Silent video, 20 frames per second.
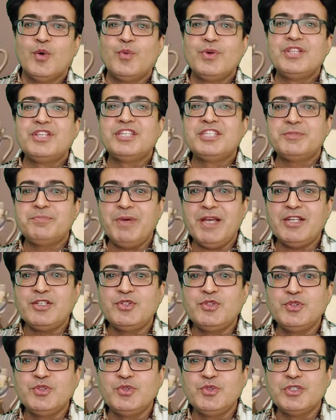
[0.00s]
With
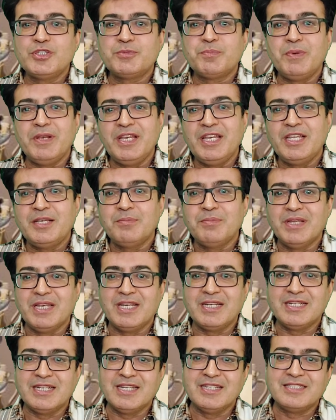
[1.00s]
respect to splenic
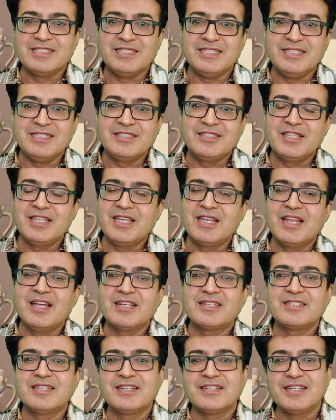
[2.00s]
malignancies, there
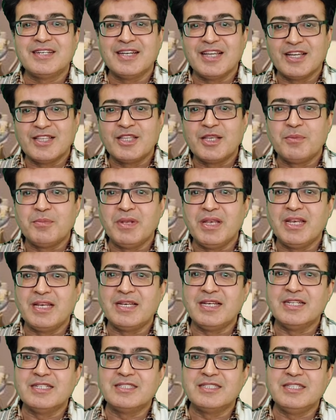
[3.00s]
are certain other
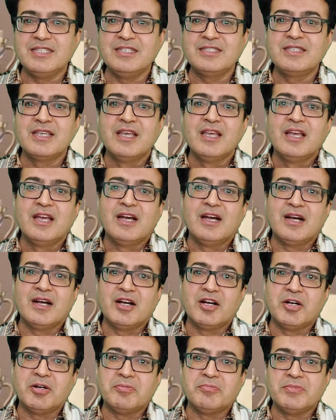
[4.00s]
malignancies.
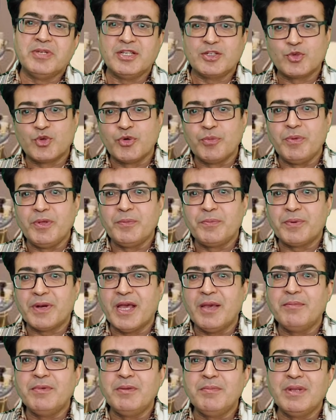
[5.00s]
It could be
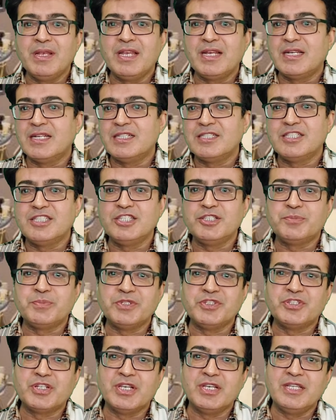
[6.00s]
primary malignancy,
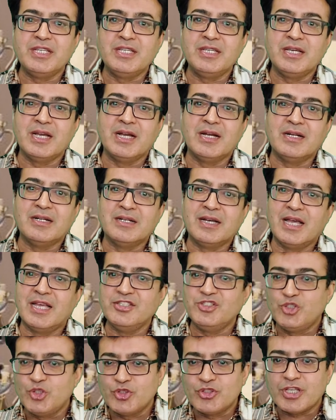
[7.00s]
especially
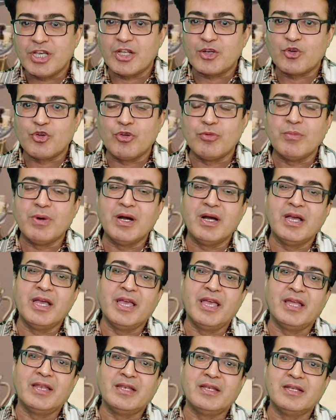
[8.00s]
angiosarcoma
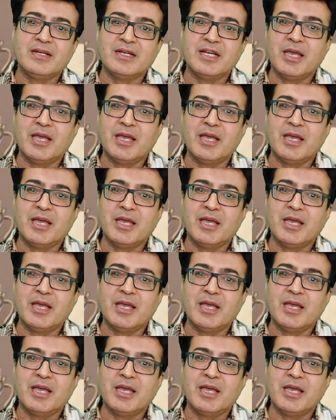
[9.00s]
and